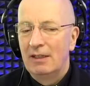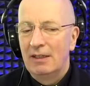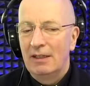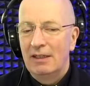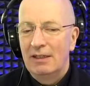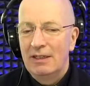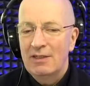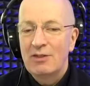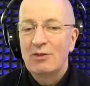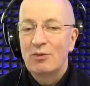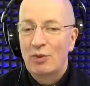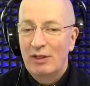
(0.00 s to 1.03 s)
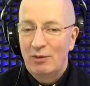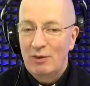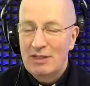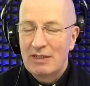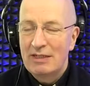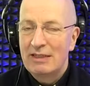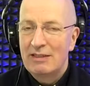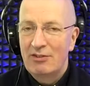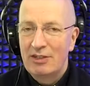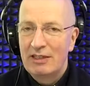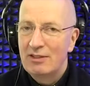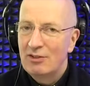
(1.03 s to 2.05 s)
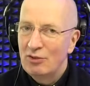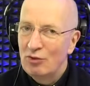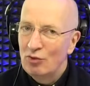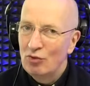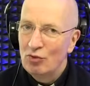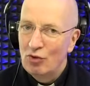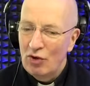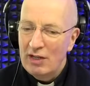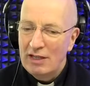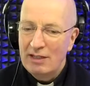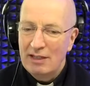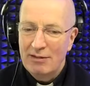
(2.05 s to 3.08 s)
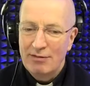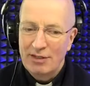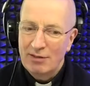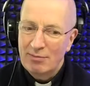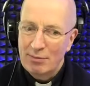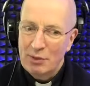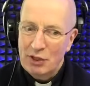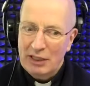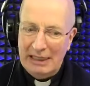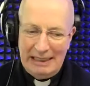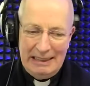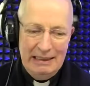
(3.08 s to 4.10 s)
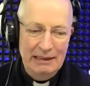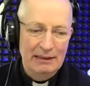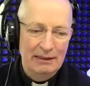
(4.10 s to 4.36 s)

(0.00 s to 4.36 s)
And that's when we start entering into grey, if not murky,